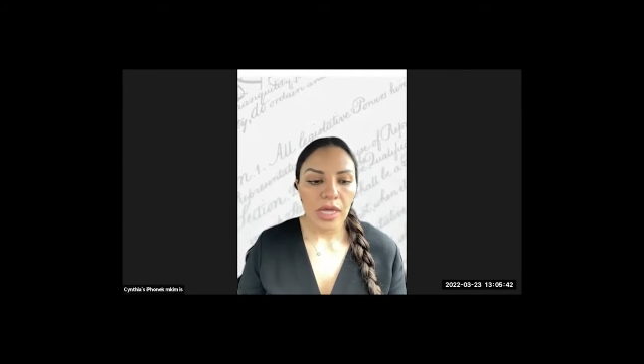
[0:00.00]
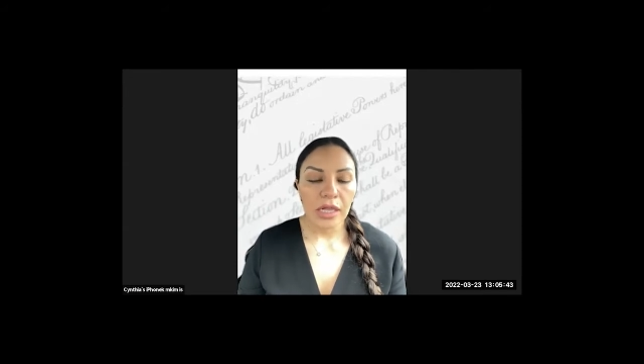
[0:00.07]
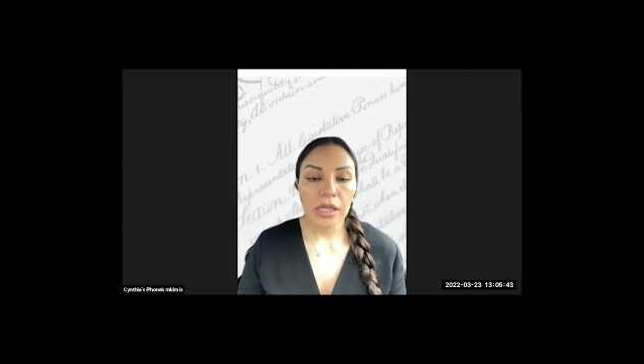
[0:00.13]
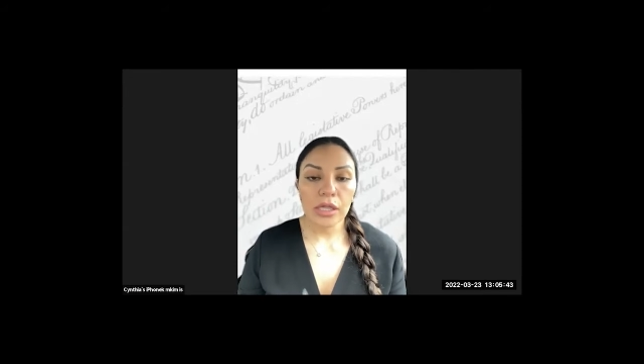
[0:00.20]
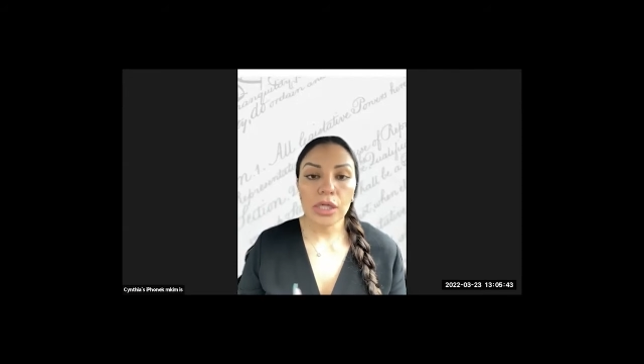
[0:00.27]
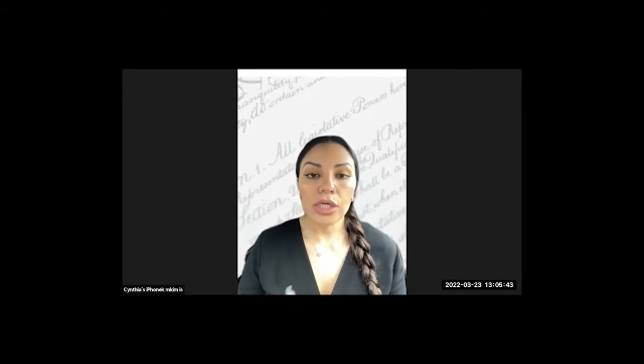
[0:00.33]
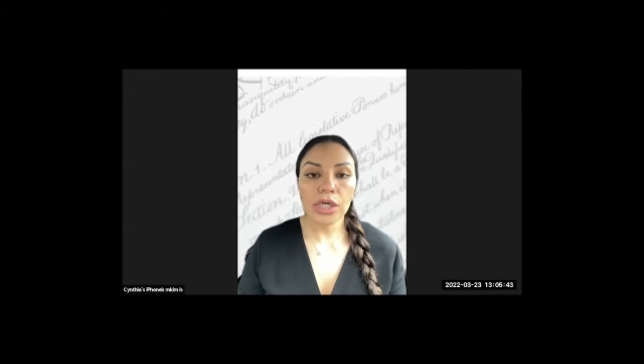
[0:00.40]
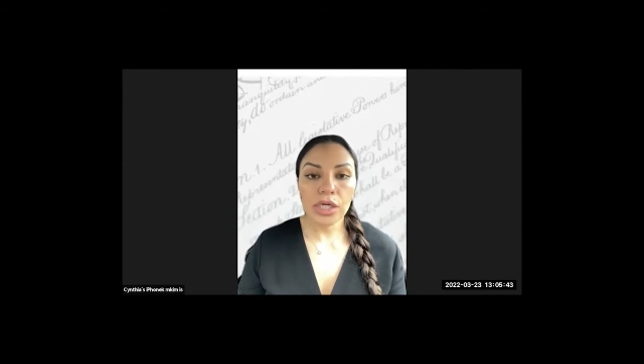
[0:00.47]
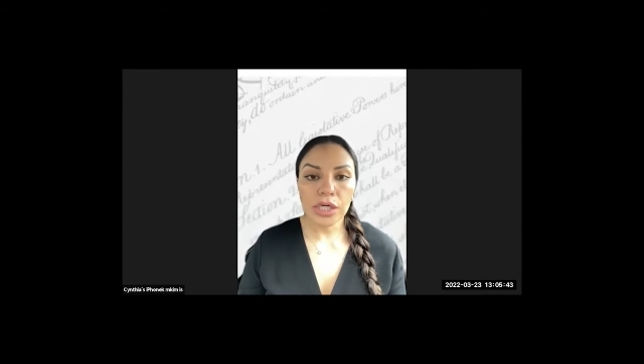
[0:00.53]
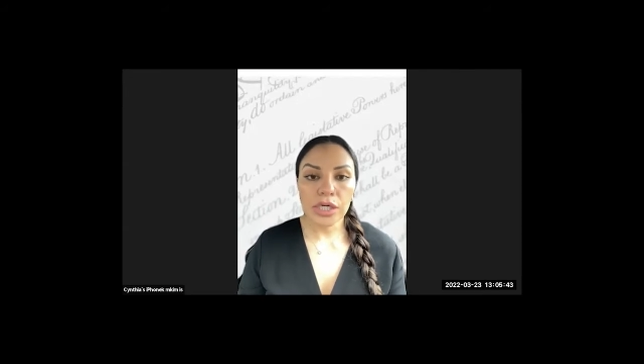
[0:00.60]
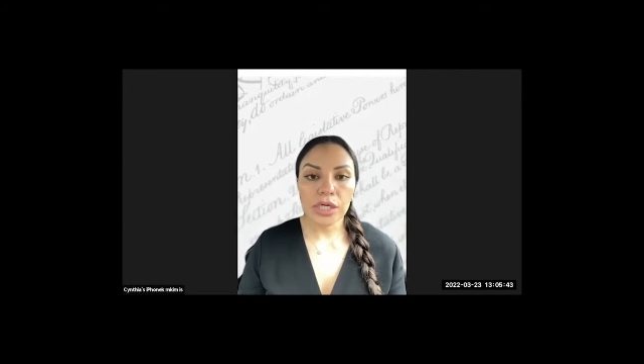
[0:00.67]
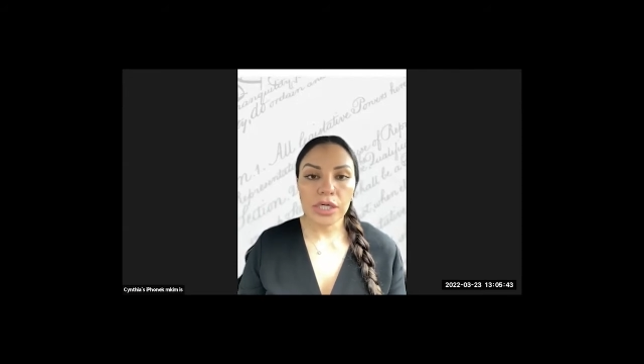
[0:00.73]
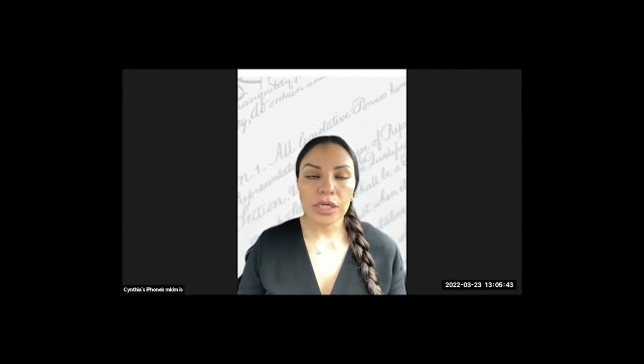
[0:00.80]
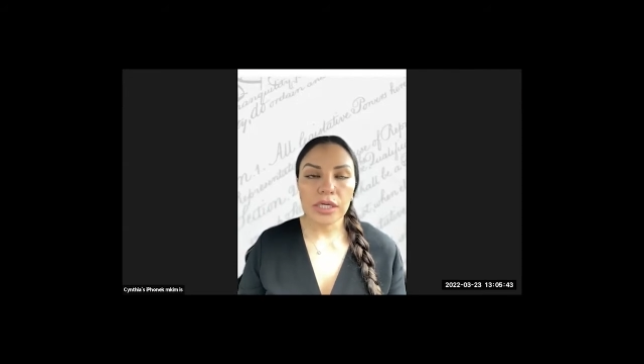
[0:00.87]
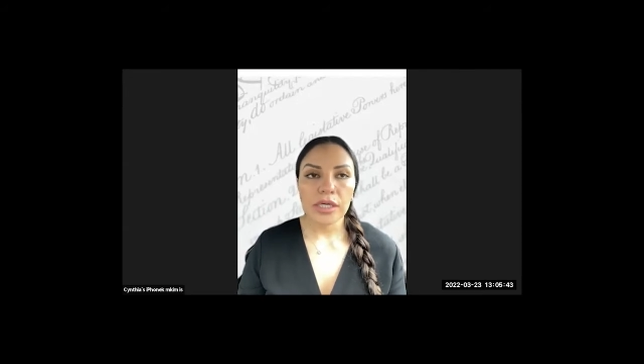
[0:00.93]

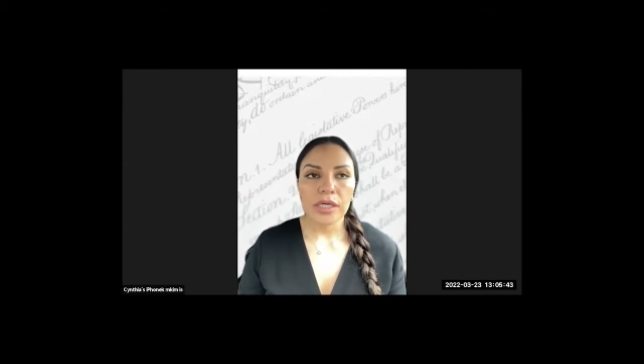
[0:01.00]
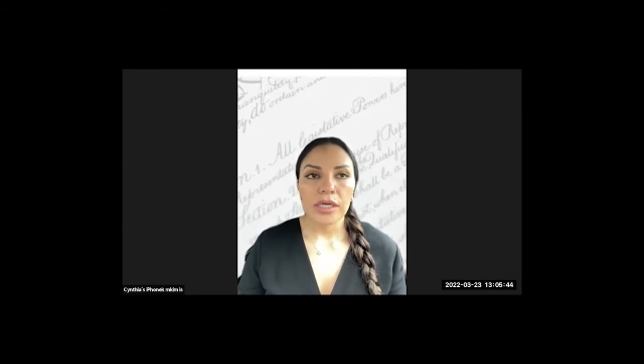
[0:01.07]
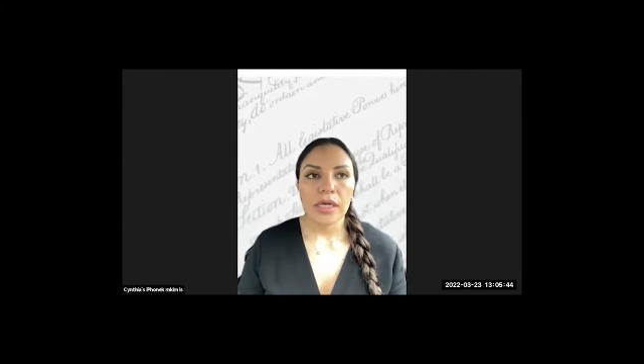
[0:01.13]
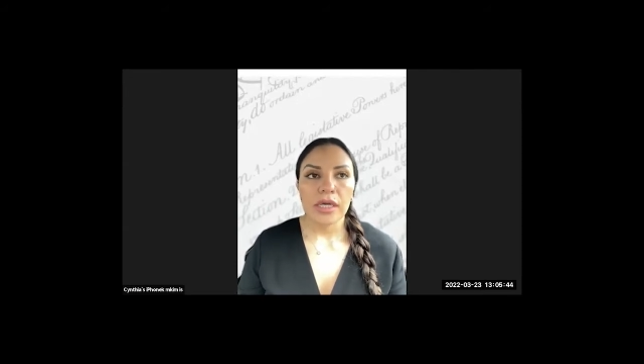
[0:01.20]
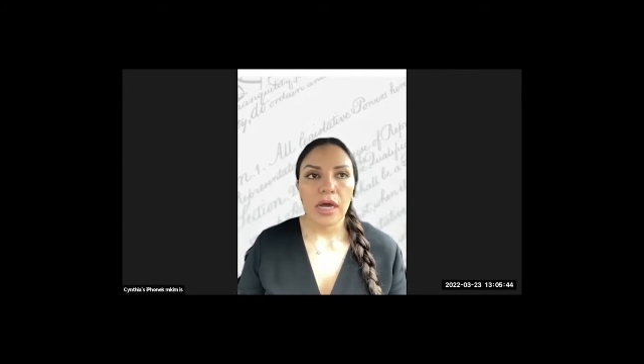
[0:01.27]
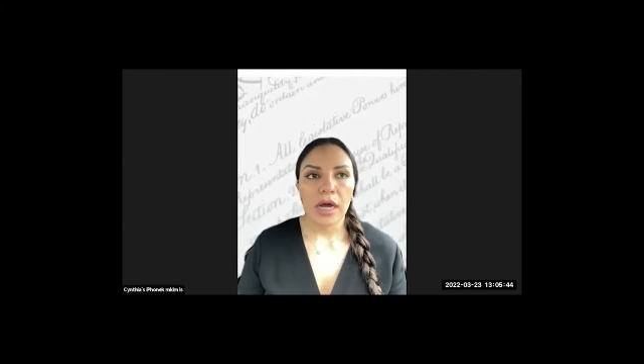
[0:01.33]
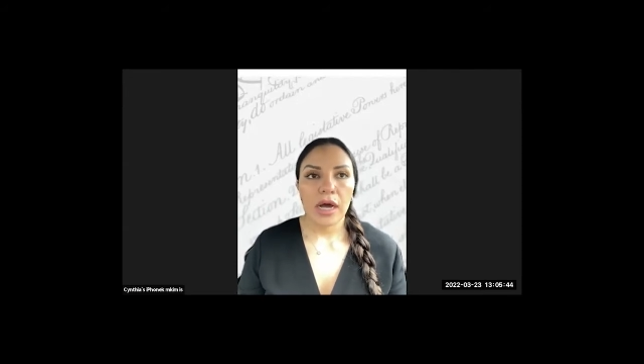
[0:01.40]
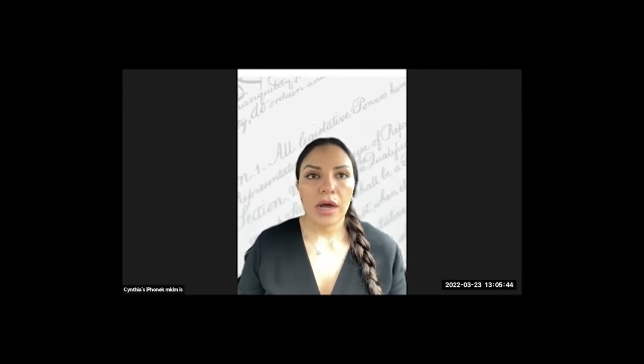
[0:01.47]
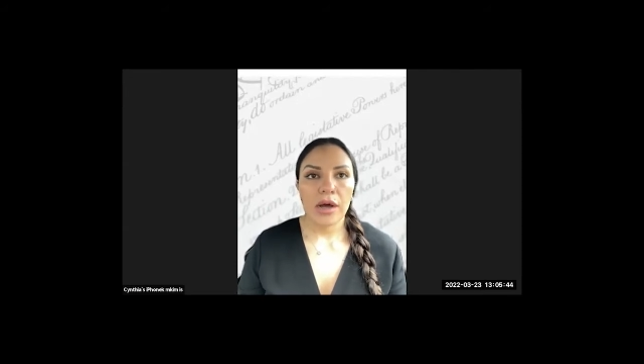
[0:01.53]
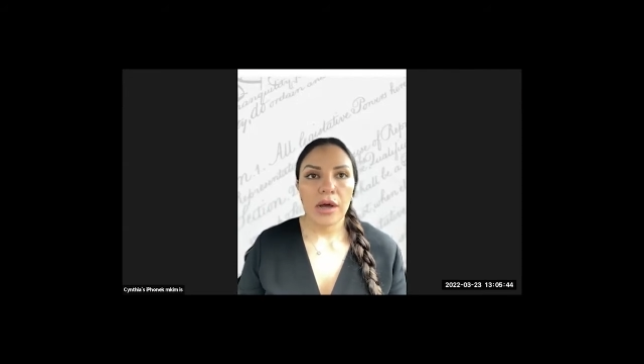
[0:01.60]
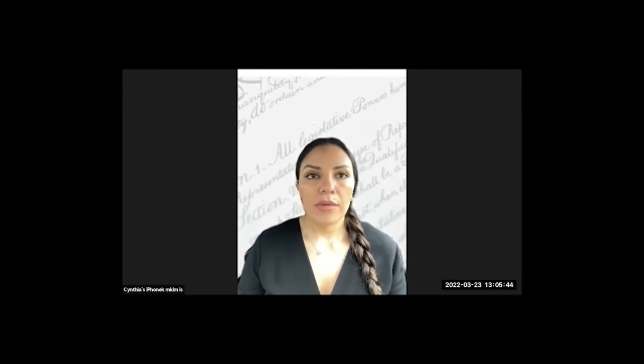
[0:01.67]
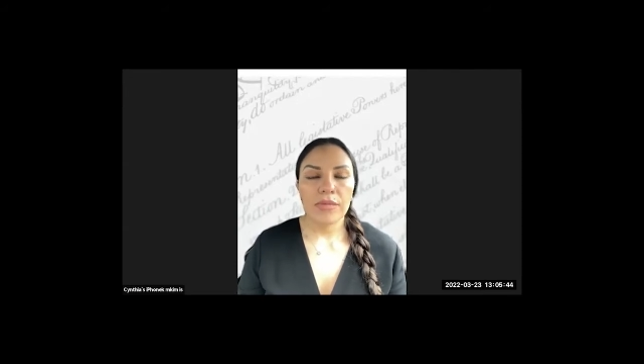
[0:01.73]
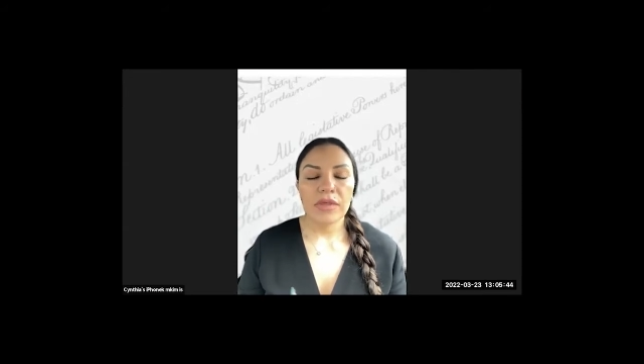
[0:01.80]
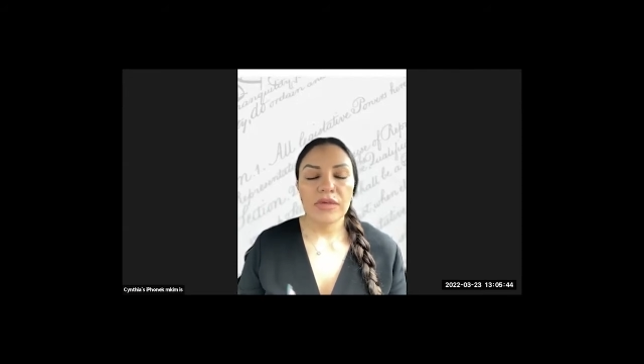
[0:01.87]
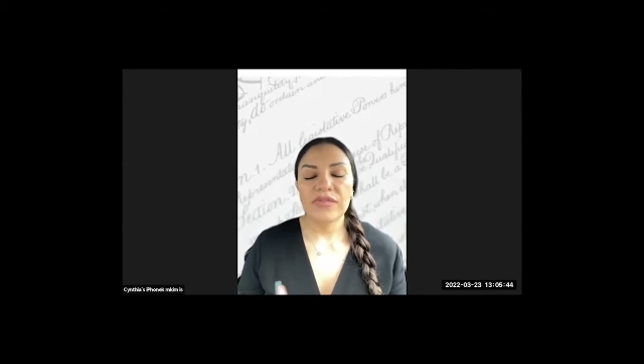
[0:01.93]
learn
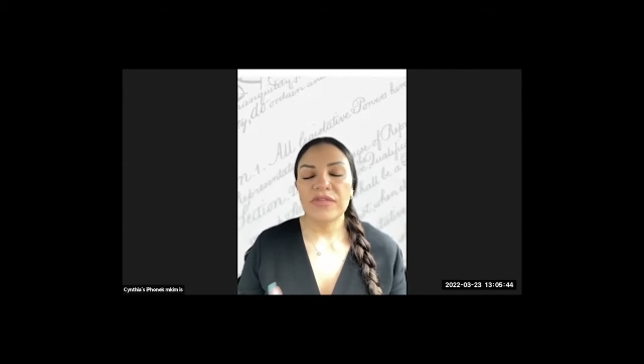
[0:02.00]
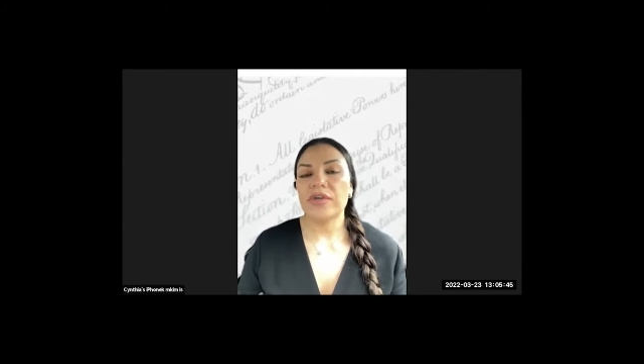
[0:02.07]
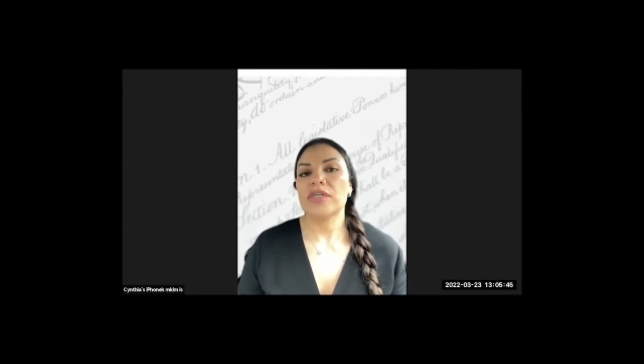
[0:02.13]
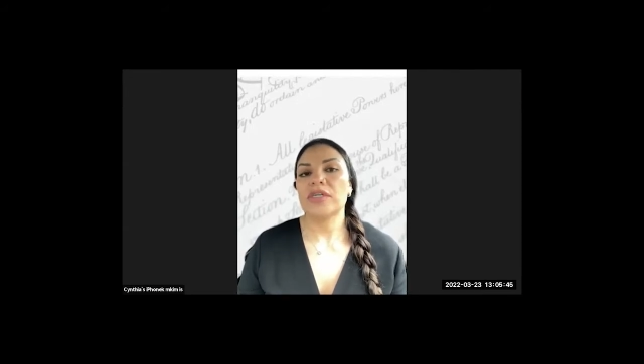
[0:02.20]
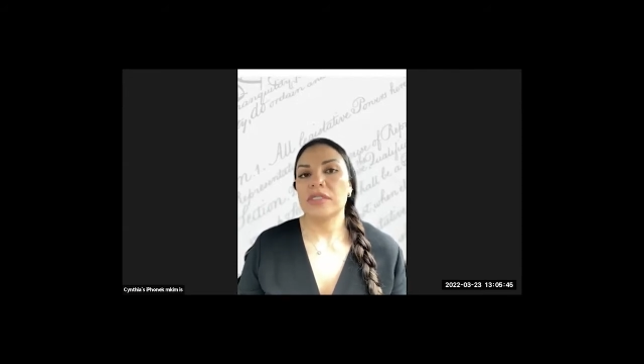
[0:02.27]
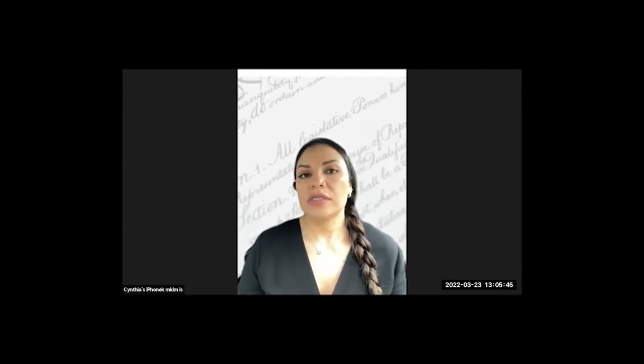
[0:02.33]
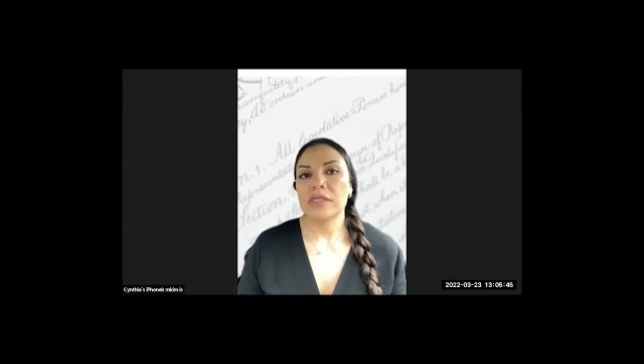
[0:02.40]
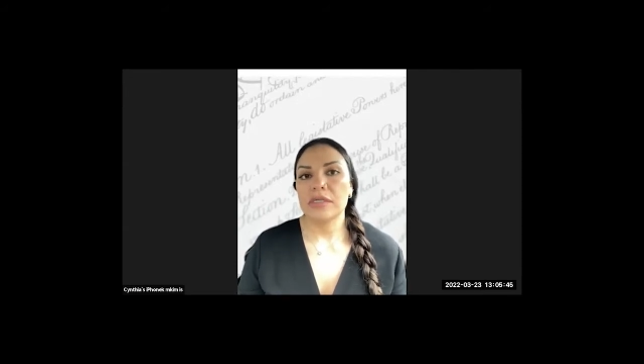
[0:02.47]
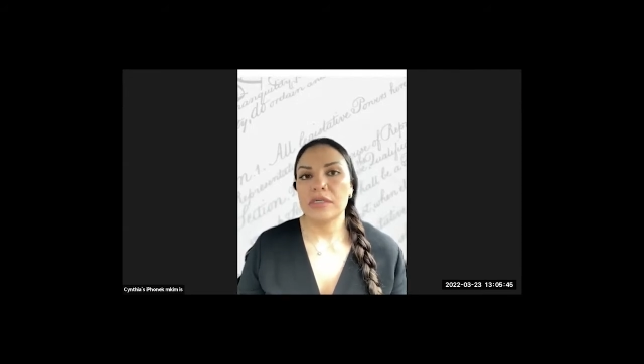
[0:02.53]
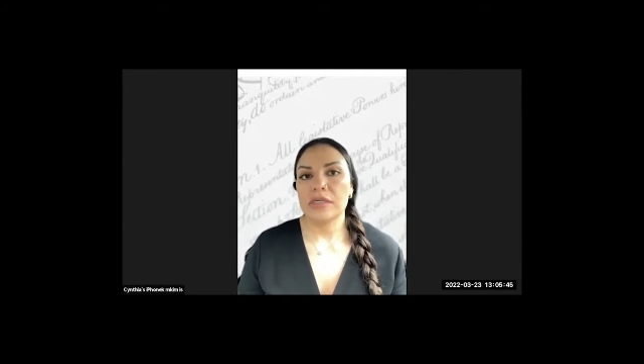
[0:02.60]
diversity,